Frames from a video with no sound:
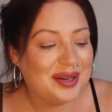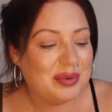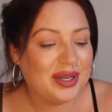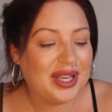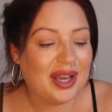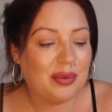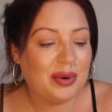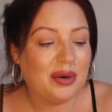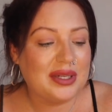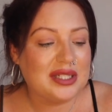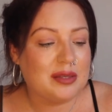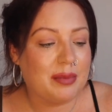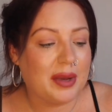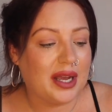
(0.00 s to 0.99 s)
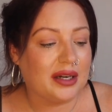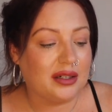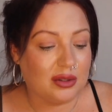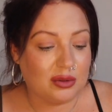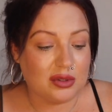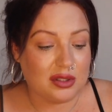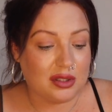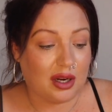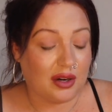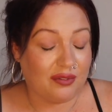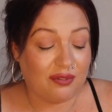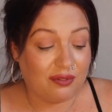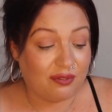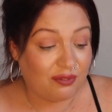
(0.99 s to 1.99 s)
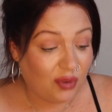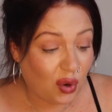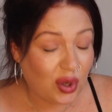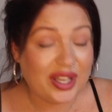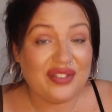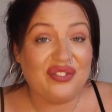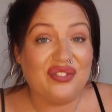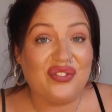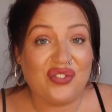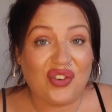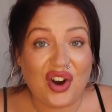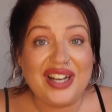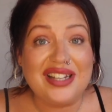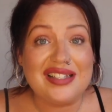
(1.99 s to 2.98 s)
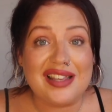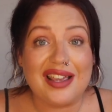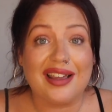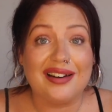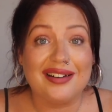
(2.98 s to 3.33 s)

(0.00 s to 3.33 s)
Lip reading: But, yeah, when I went to bed, I was, like, fucking freezing.